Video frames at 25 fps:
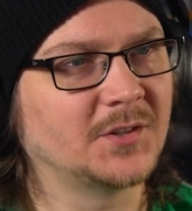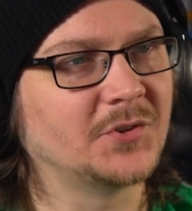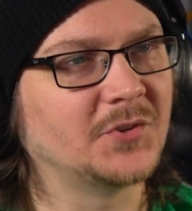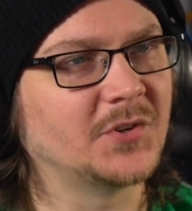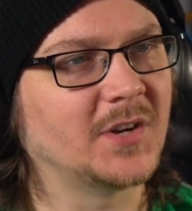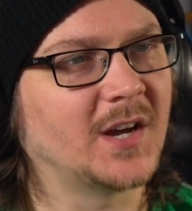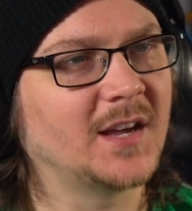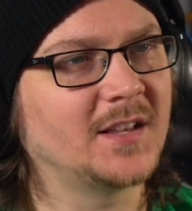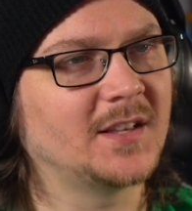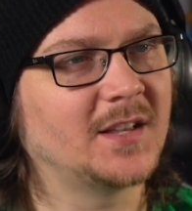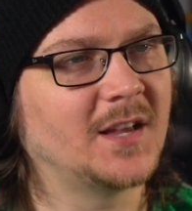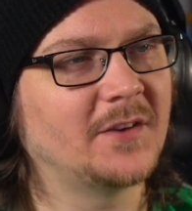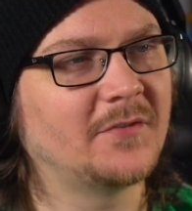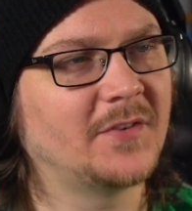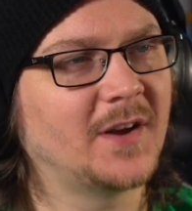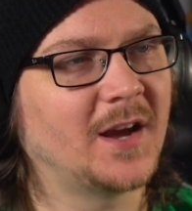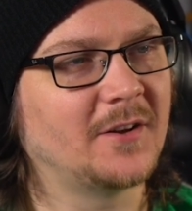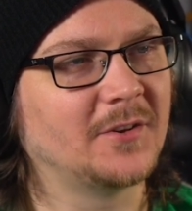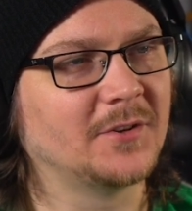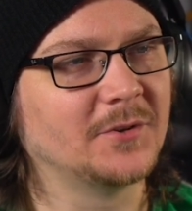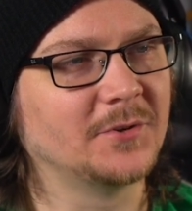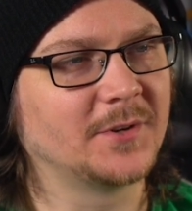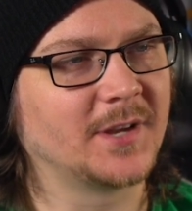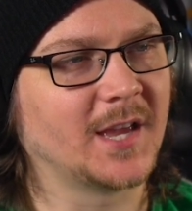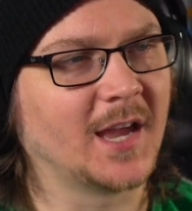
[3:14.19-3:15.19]
Dude, I love
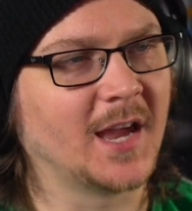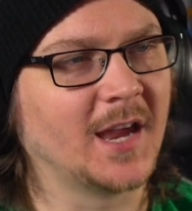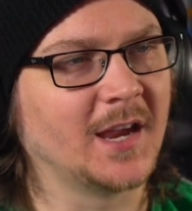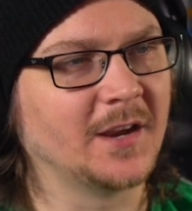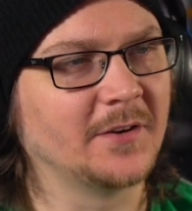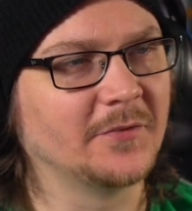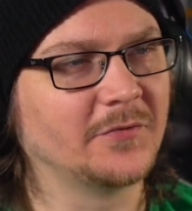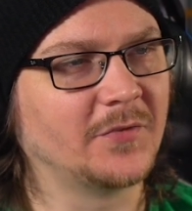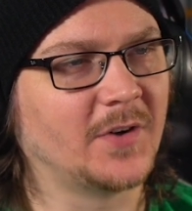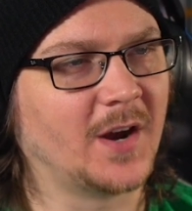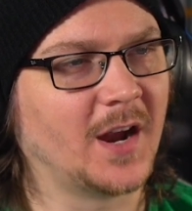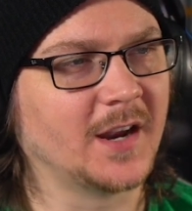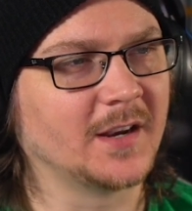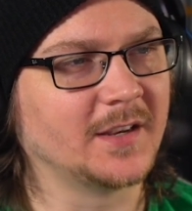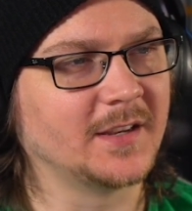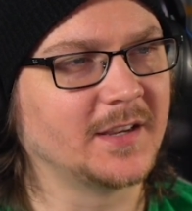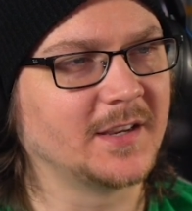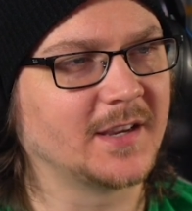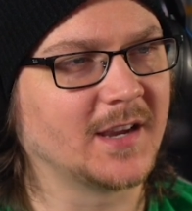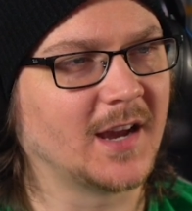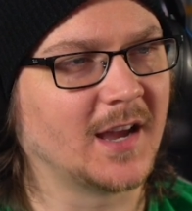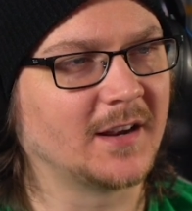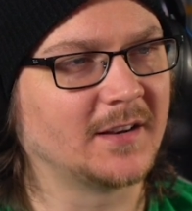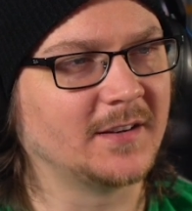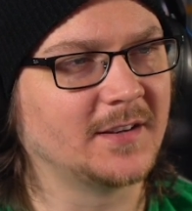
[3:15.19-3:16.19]
how Liu Kang
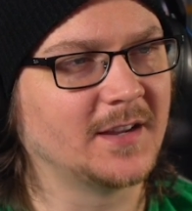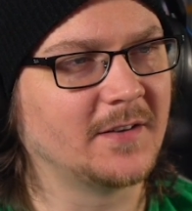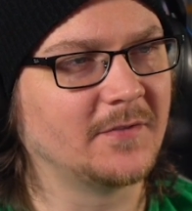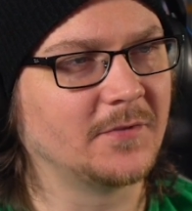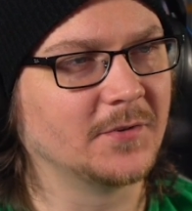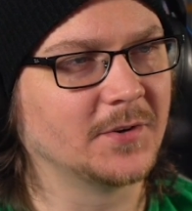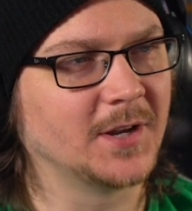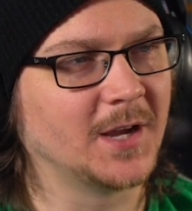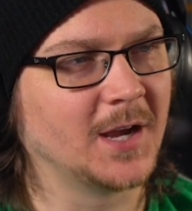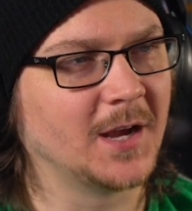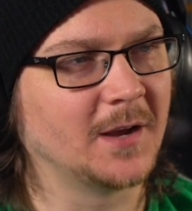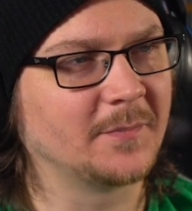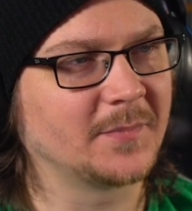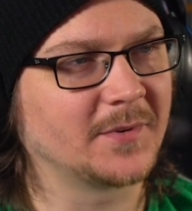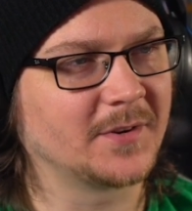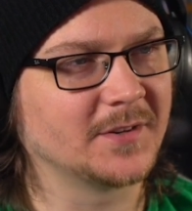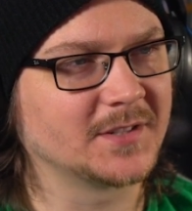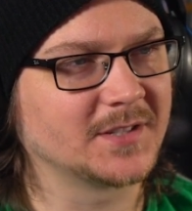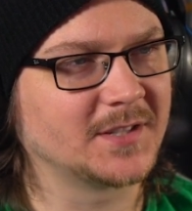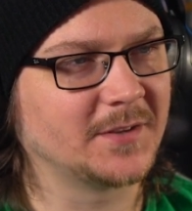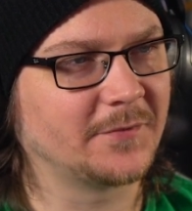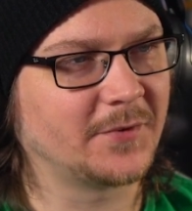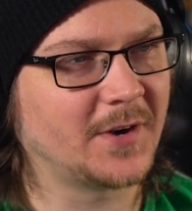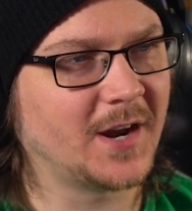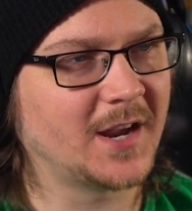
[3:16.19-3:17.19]
finally kind of leveled up,
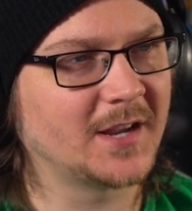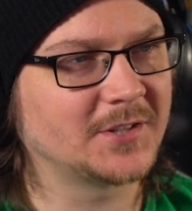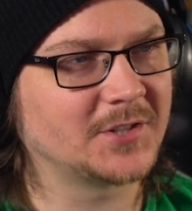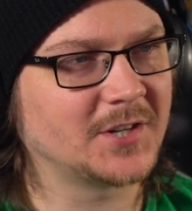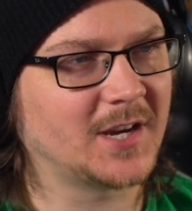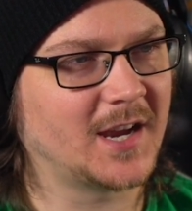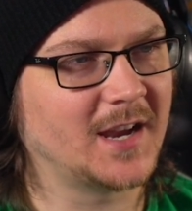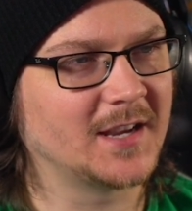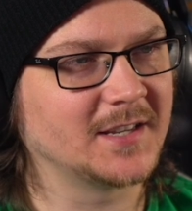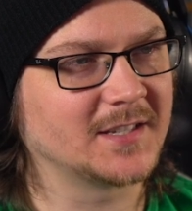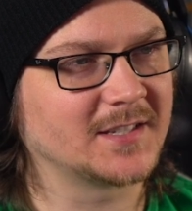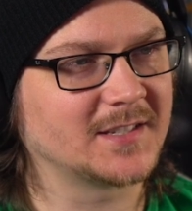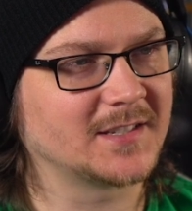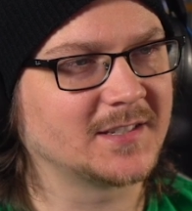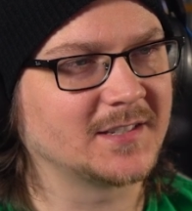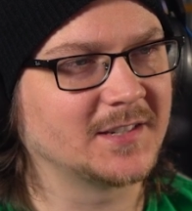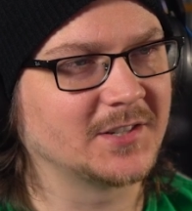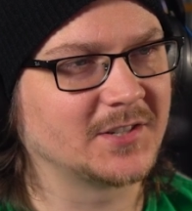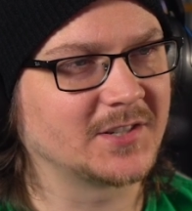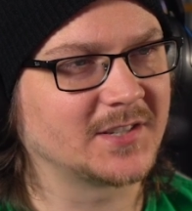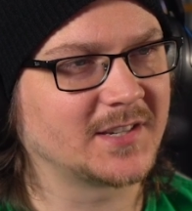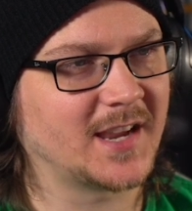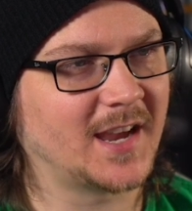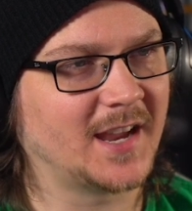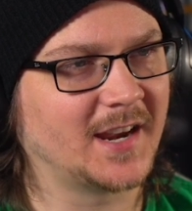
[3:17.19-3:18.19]
because the franchise
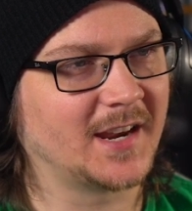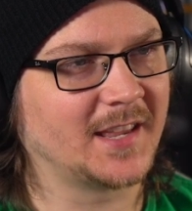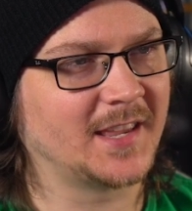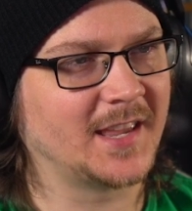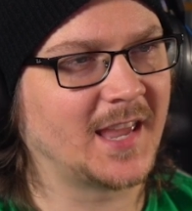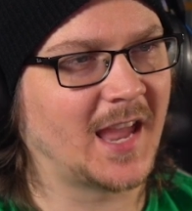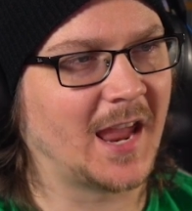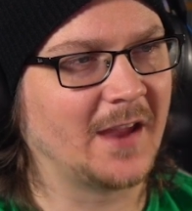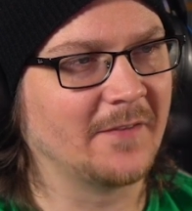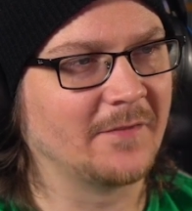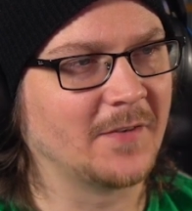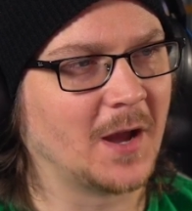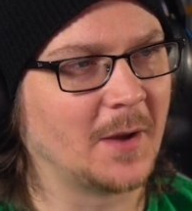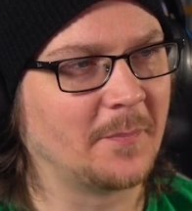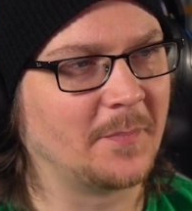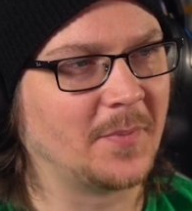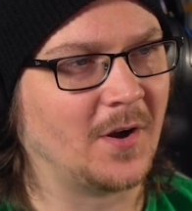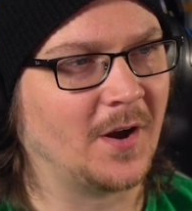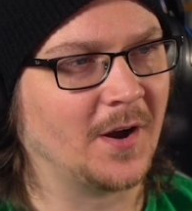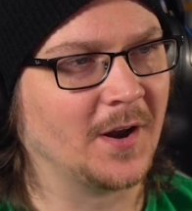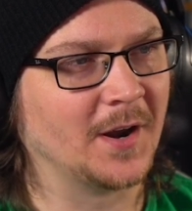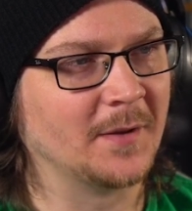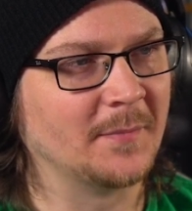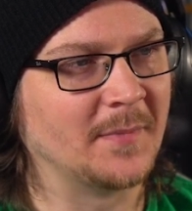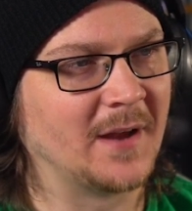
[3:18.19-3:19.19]
just kind of gave up
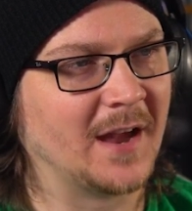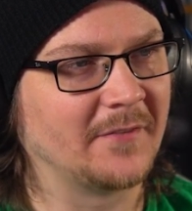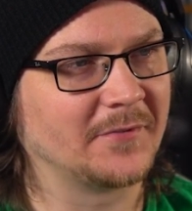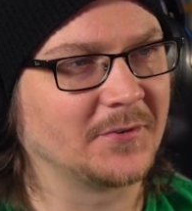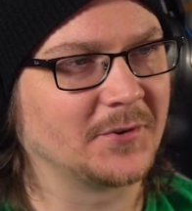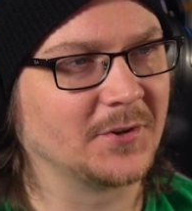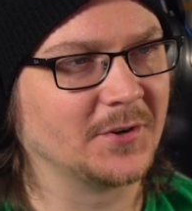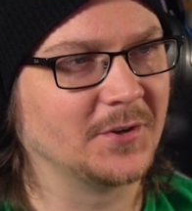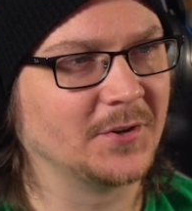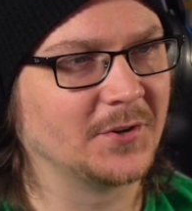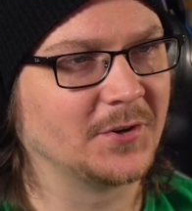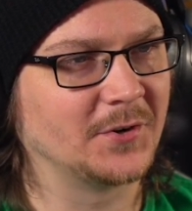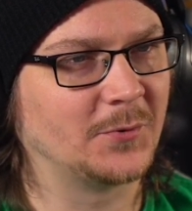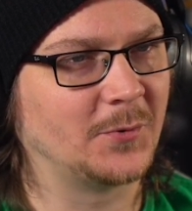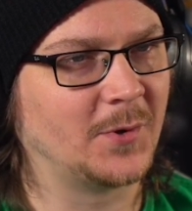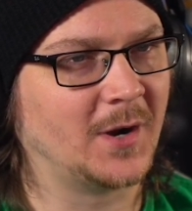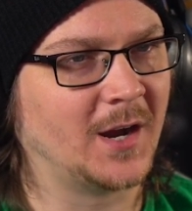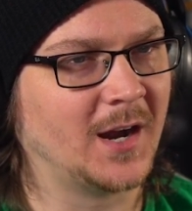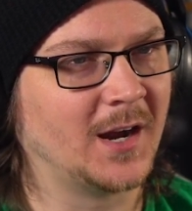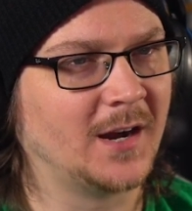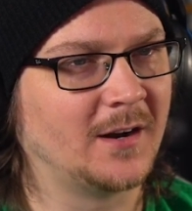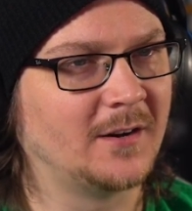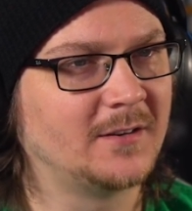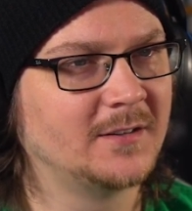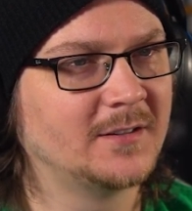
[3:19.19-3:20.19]
on him after a little
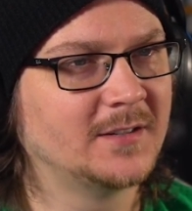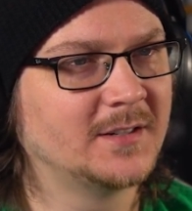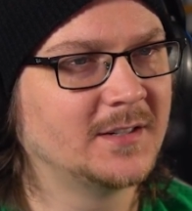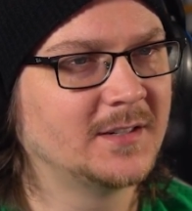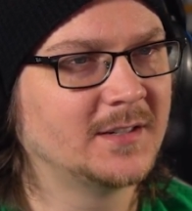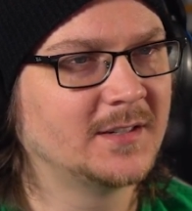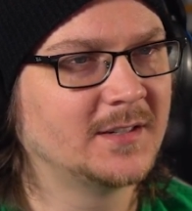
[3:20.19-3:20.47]
while.